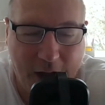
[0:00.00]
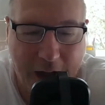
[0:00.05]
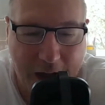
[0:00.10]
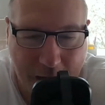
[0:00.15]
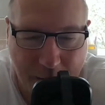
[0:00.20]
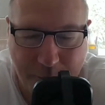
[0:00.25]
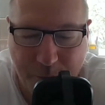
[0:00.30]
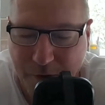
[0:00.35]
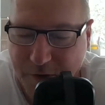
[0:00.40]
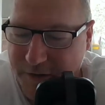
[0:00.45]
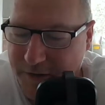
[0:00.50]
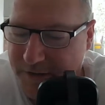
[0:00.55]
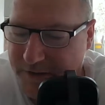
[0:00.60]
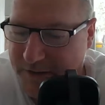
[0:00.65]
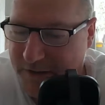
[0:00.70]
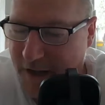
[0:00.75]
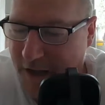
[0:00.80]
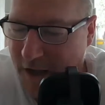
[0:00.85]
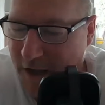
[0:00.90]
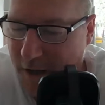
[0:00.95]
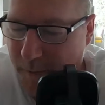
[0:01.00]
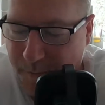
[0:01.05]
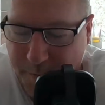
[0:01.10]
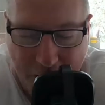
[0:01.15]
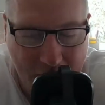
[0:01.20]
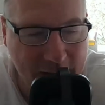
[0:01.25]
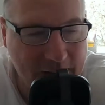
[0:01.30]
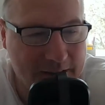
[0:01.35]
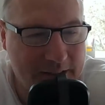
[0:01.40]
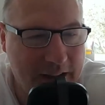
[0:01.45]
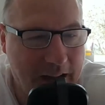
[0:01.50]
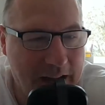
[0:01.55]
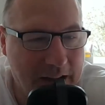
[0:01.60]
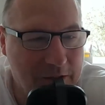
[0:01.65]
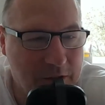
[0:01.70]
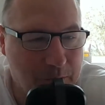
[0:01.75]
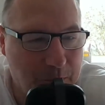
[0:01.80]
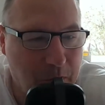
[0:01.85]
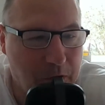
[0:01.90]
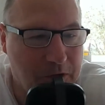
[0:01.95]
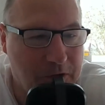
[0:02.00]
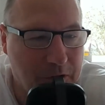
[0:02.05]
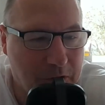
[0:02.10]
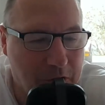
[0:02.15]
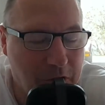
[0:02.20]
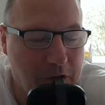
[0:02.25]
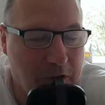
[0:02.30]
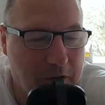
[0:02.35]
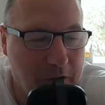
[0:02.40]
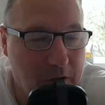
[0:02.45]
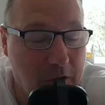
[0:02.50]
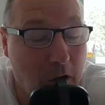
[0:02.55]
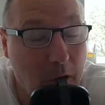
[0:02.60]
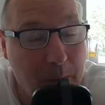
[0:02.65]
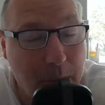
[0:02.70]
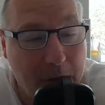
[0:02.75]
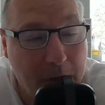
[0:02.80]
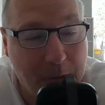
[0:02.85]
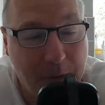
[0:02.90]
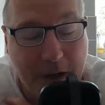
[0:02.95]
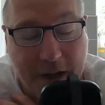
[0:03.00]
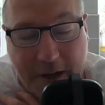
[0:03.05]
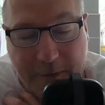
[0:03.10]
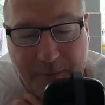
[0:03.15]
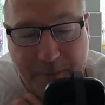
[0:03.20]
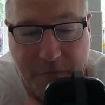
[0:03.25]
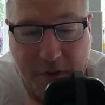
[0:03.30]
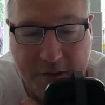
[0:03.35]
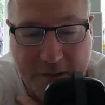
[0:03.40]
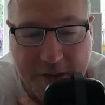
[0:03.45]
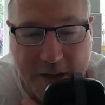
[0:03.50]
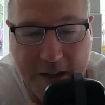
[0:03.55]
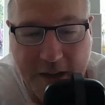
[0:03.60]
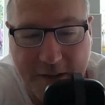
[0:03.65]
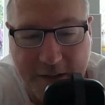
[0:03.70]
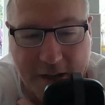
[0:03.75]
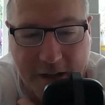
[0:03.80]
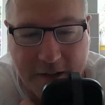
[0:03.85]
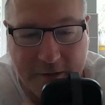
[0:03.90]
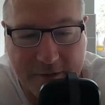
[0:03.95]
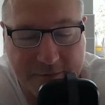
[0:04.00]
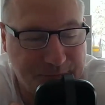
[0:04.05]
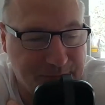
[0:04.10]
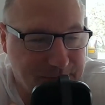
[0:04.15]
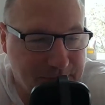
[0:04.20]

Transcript: happens, backs Ange Postecoglou. Oh, by the way, saying that,